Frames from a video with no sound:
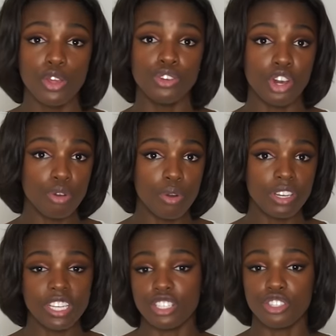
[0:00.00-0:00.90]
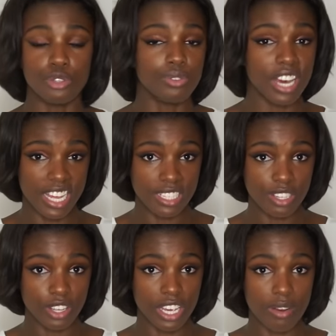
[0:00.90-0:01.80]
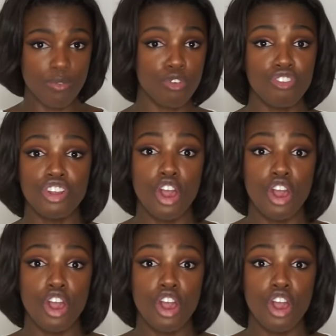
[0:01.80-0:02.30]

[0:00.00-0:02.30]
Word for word: no one is too nice looking for a